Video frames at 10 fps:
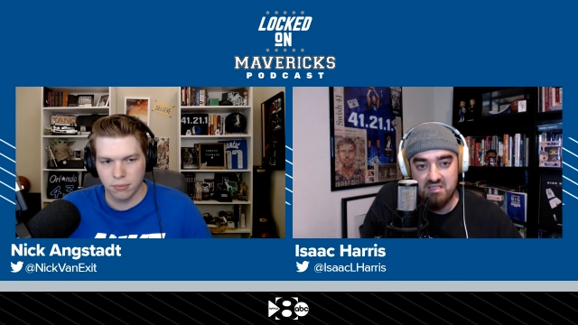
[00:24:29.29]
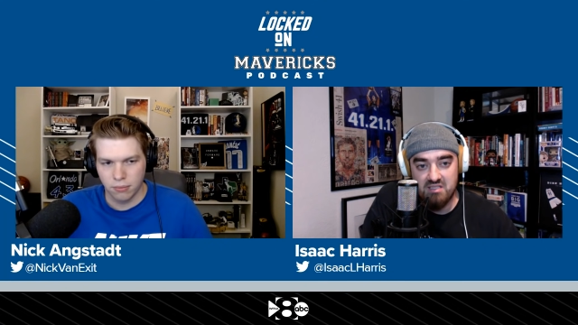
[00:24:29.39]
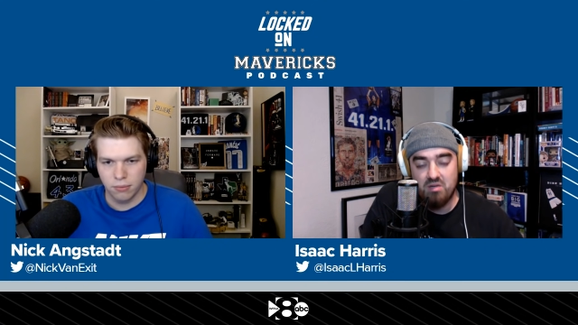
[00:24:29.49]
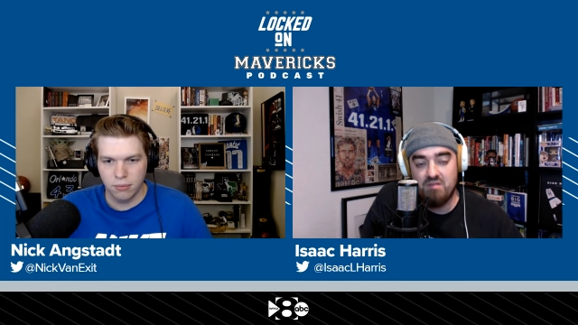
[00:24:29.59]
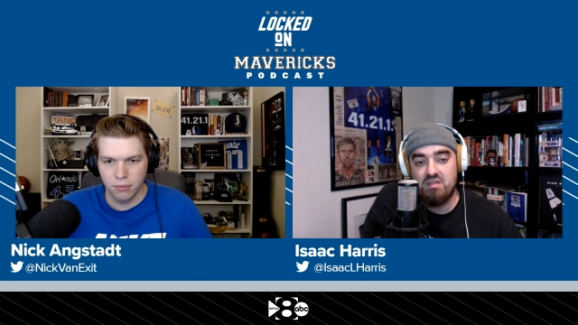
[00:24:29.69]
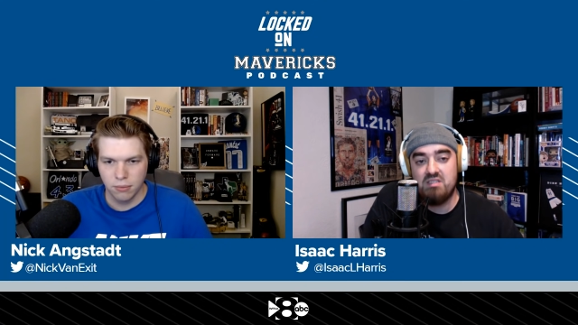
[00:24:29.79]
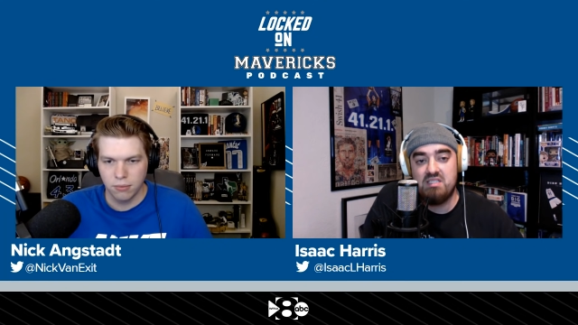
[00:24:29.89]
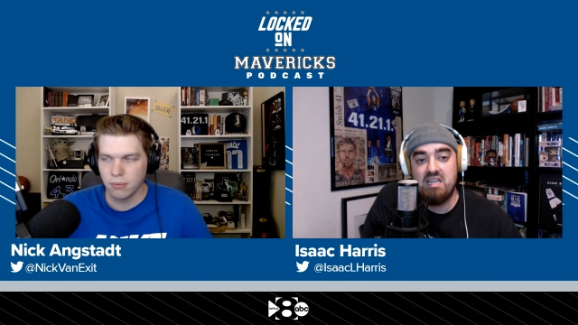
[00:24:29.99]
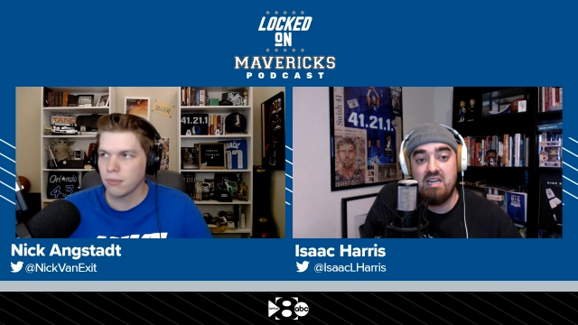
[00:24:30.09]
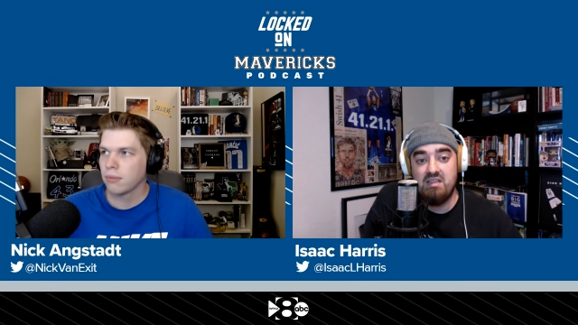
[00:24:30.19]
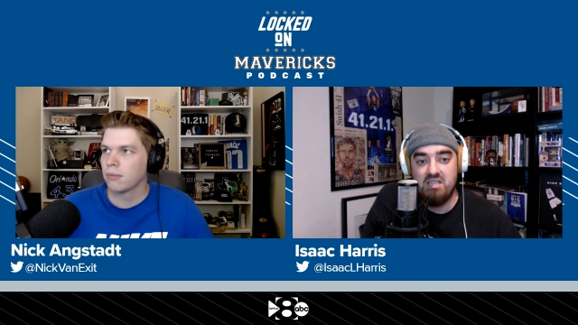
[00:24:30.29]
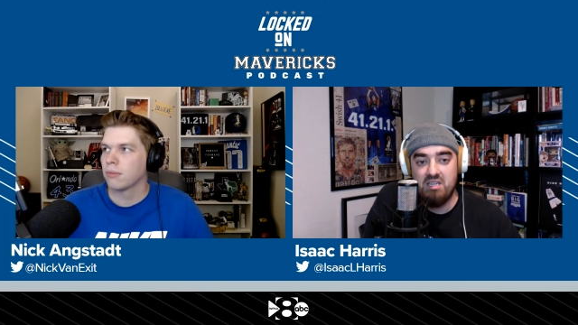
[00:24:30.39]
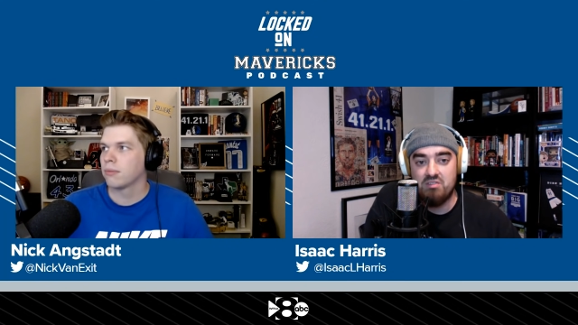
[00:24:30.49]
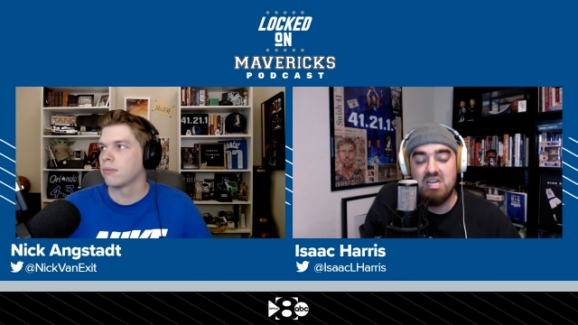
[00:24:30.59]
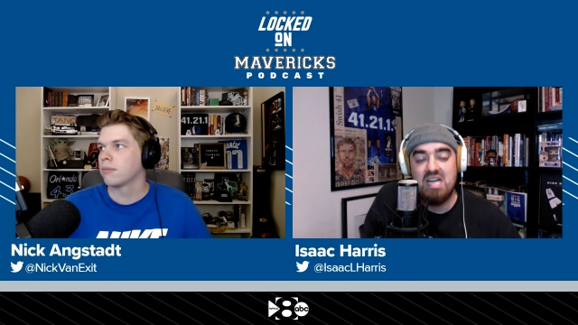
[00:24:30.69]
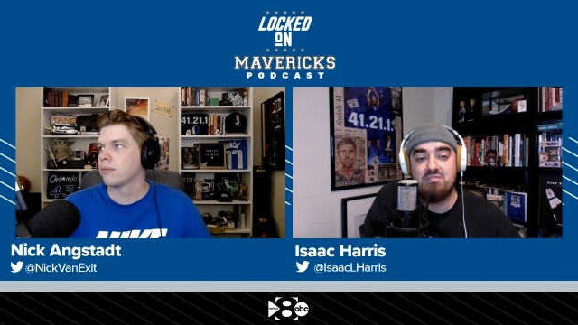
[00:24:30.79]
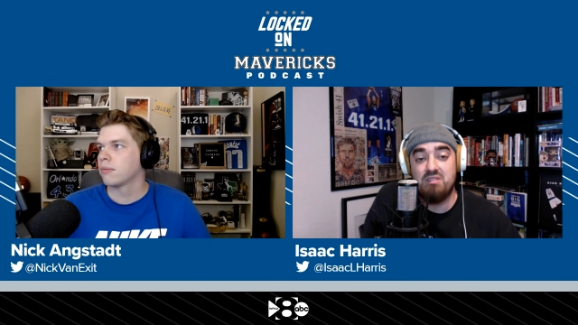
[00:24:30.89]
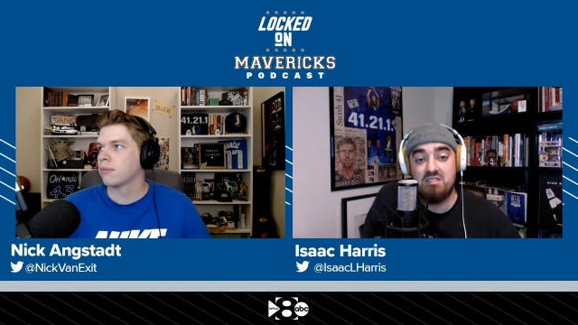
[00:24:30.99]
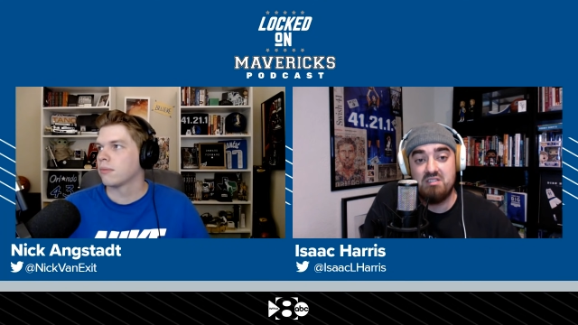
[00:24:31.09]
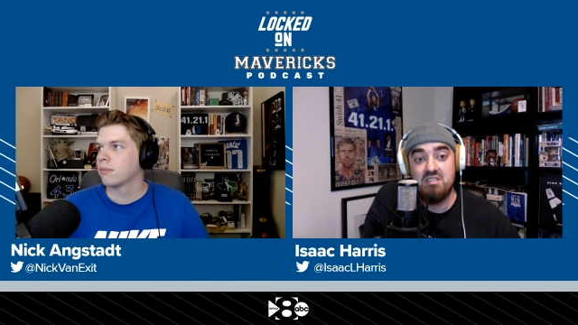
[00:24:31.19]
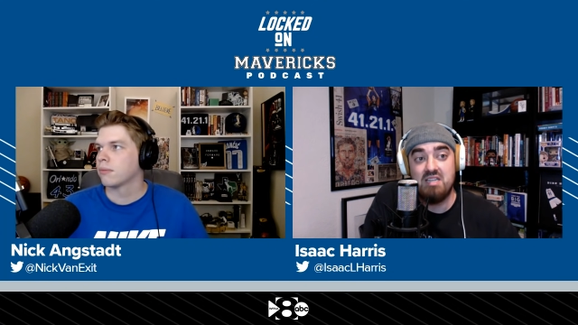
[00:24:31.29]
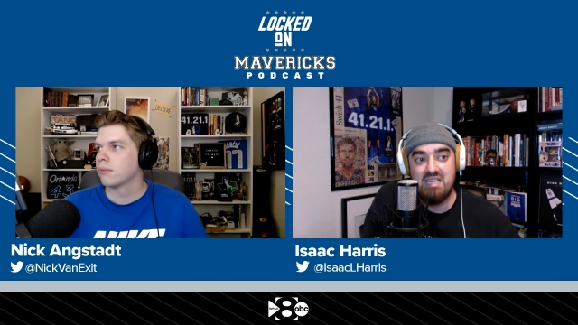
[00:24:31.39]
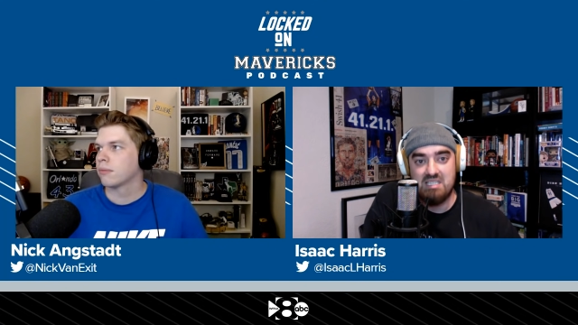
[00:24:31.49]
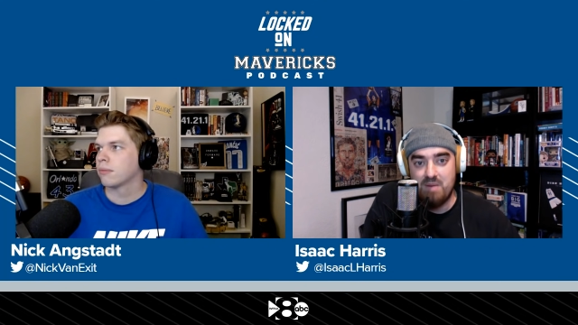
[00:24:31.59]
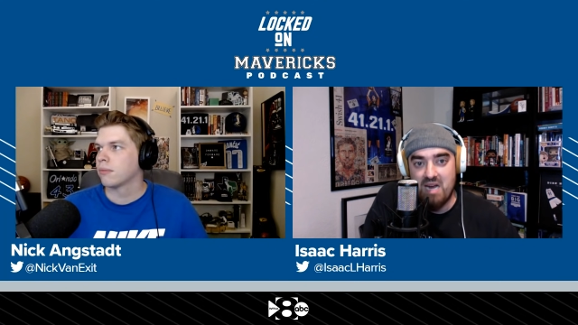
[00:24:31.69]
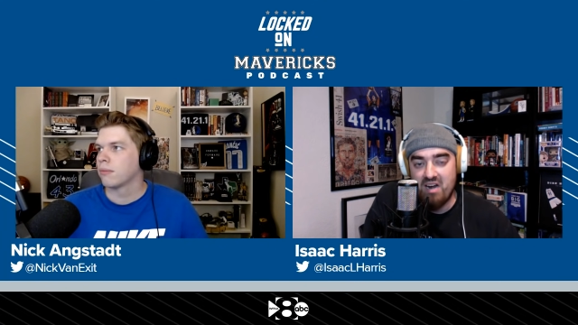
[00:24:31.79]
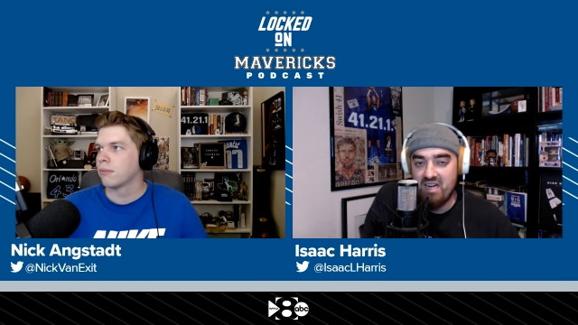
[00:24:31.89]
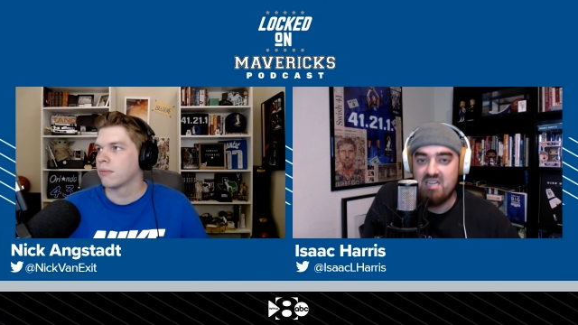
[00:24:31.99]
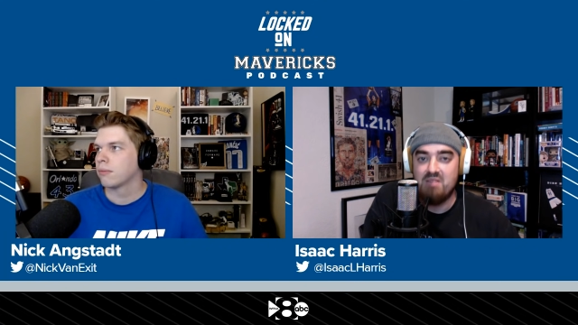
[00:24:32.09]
Speaker 1: So if they're and you know Josh Richardson expiring,